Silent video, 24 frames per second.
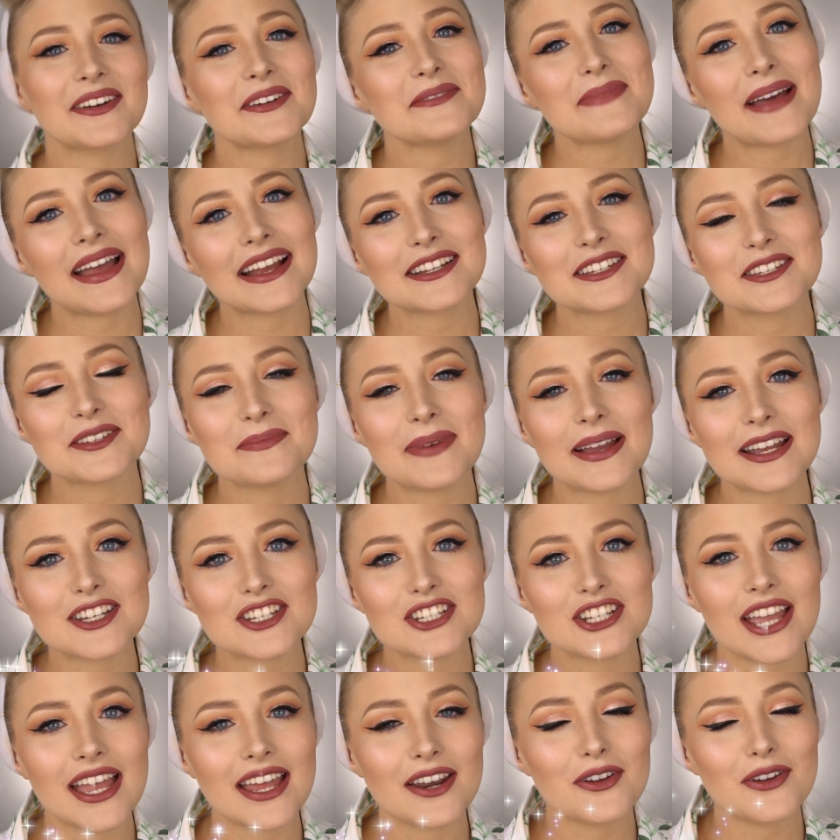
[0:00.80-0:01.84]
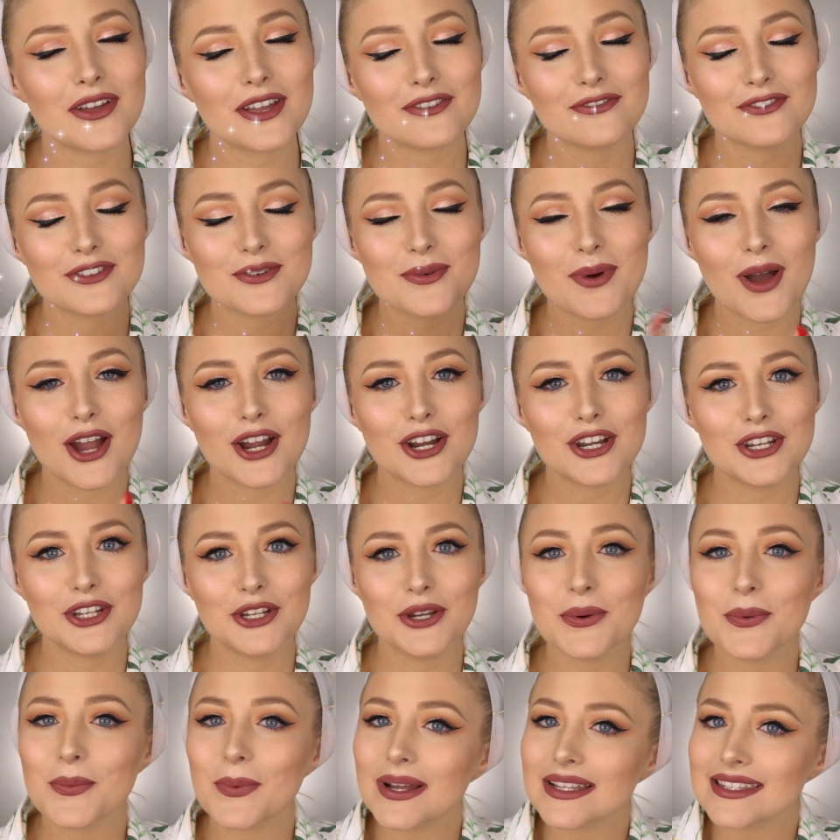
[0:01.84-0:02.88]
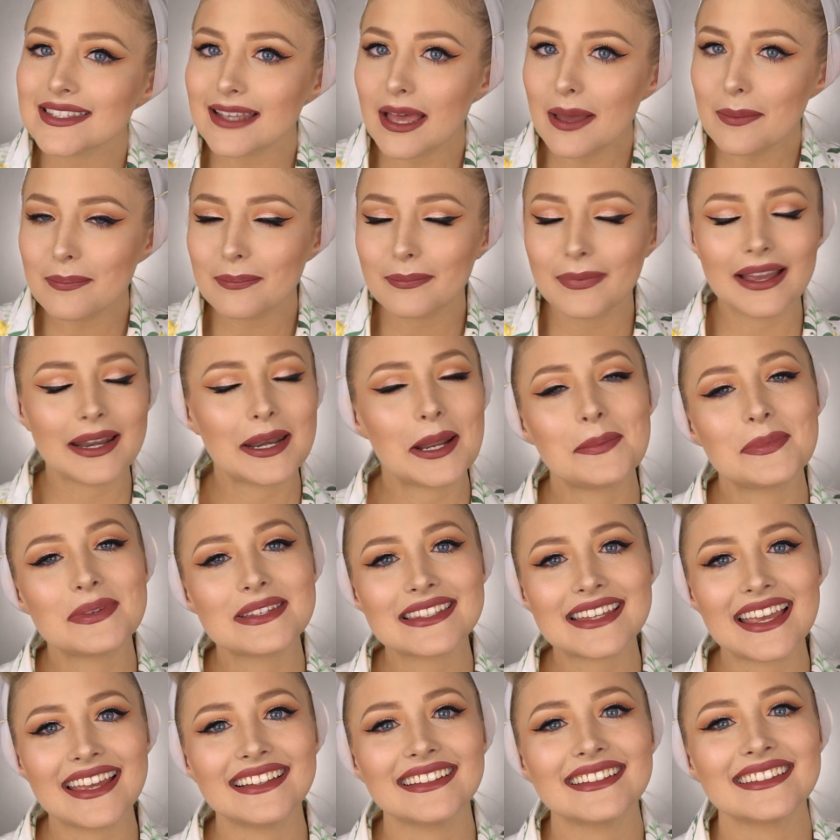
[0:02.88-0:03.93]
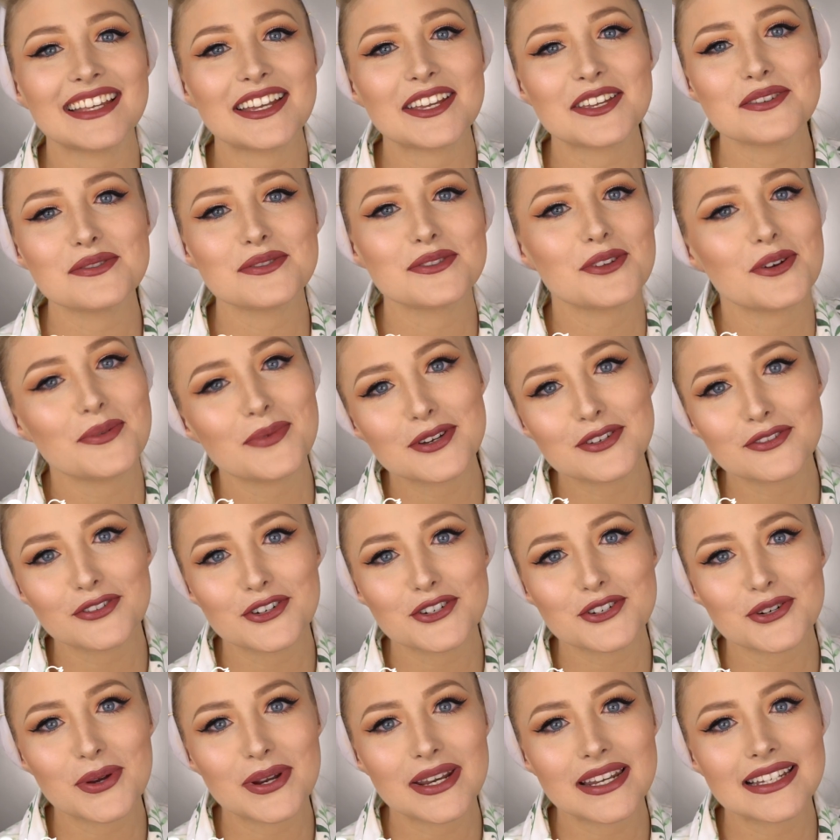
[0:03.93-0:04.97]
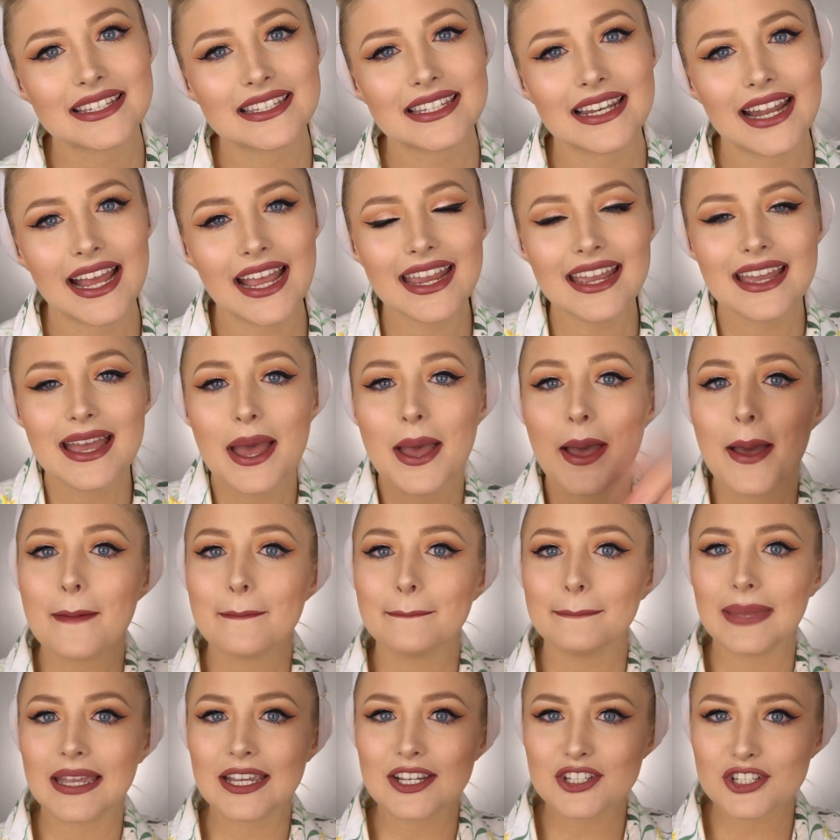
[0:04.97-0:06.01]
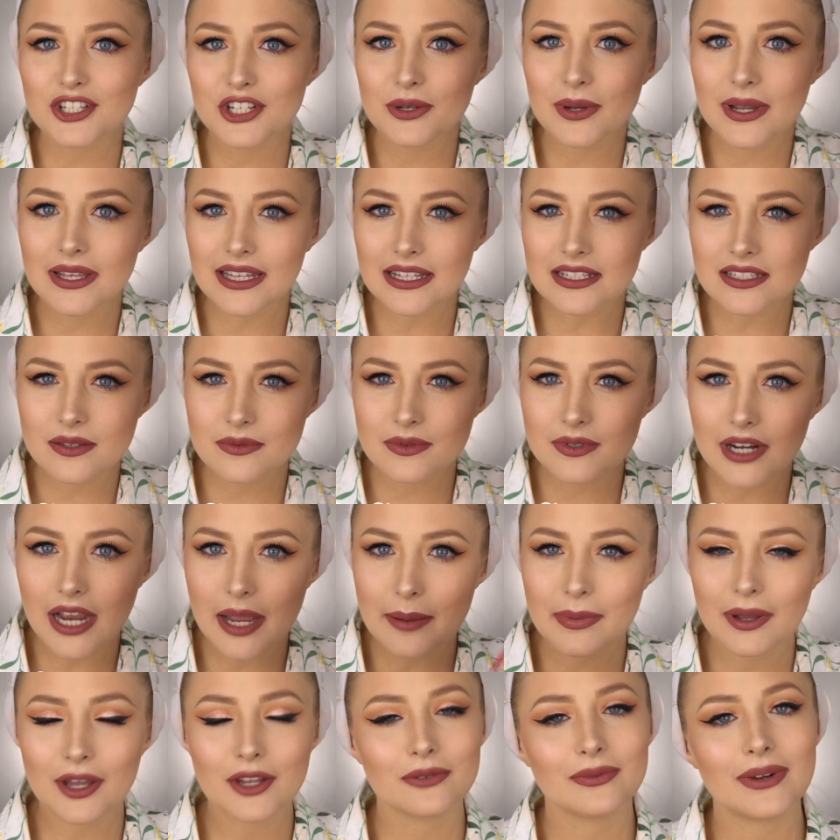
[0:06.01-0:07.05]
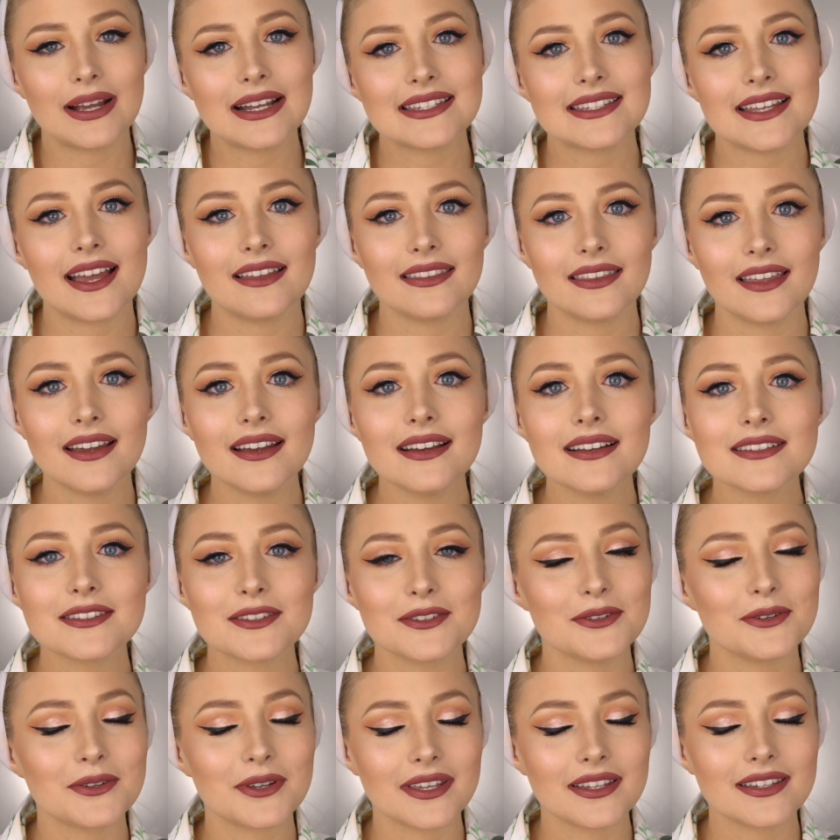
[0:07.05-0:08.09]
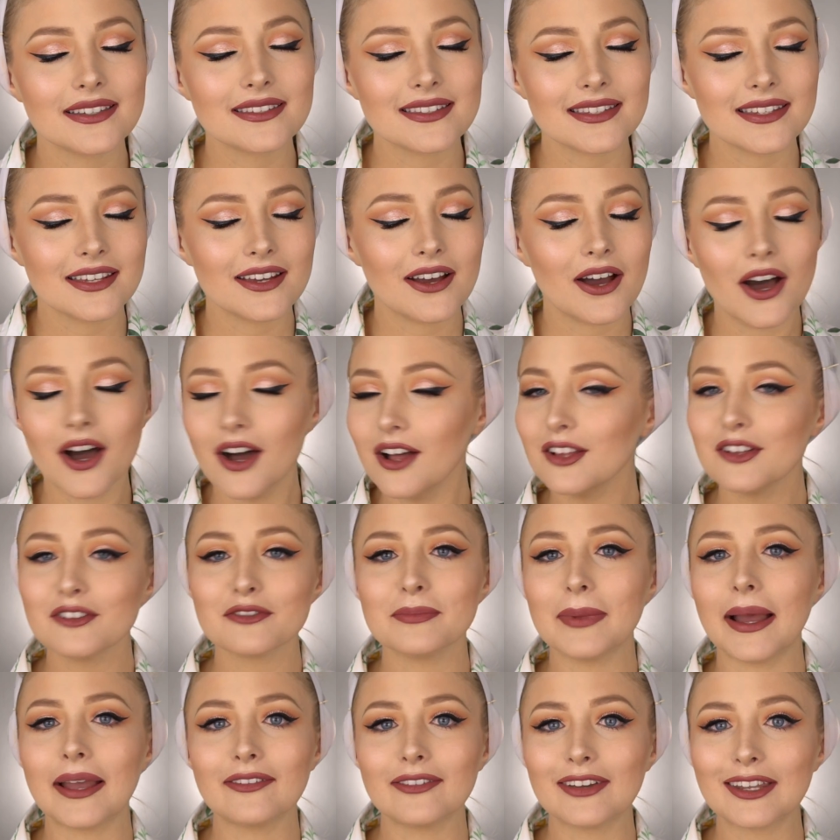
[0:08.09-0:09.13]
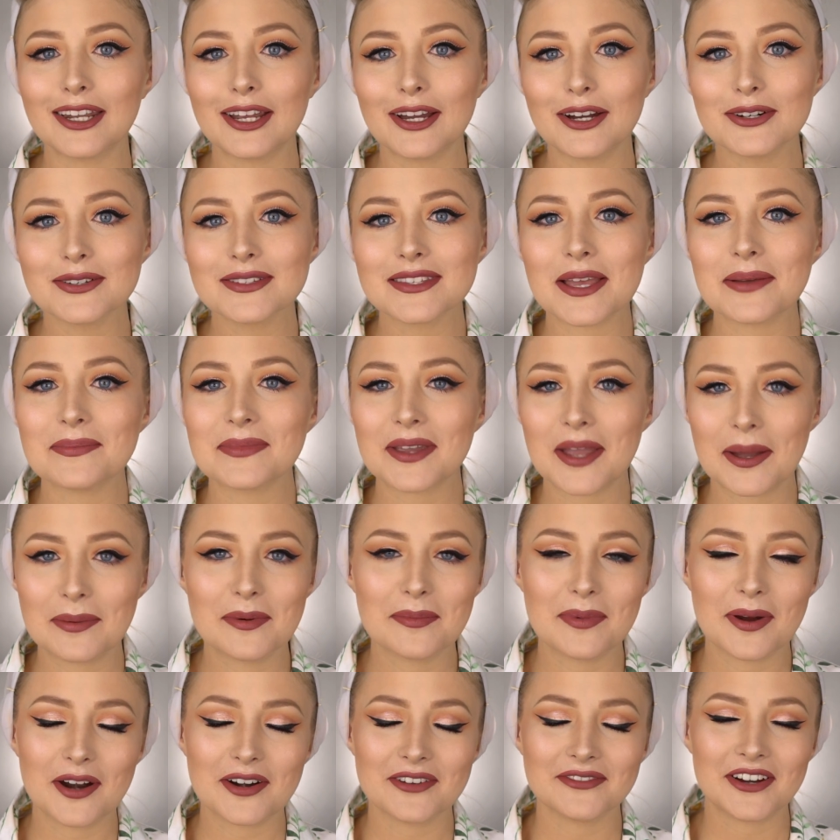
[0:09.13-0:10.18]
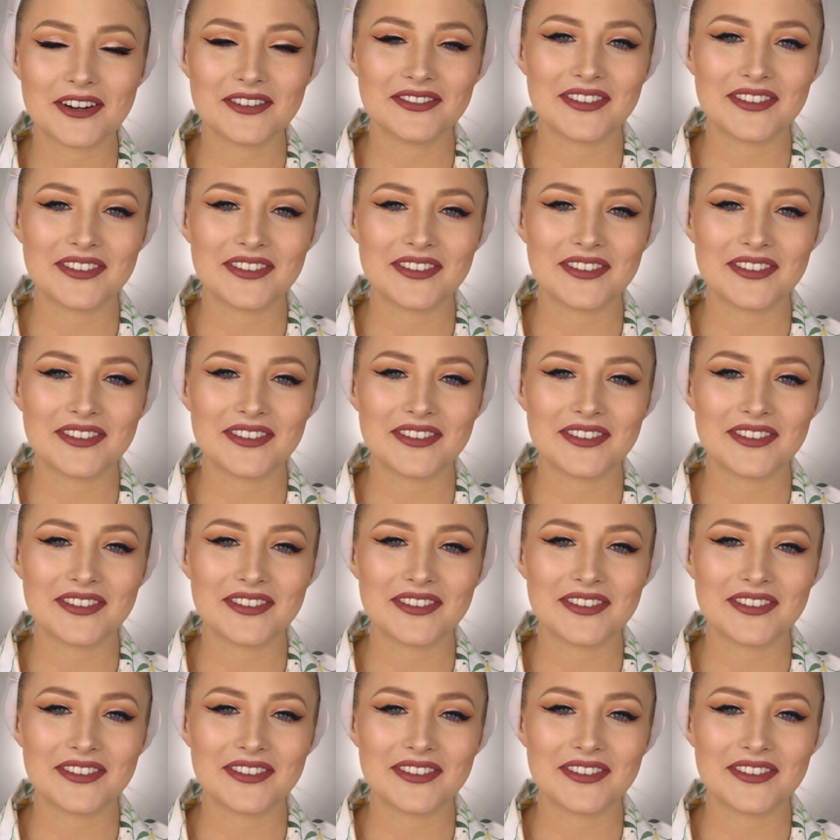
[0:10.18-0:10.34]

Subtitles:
back to my channel. If you are new, what's up? My name is Kalyn. Thank you so much for joining us today. Make sure you hit that subscribe button right down there so you can see all of my videos and become a part of our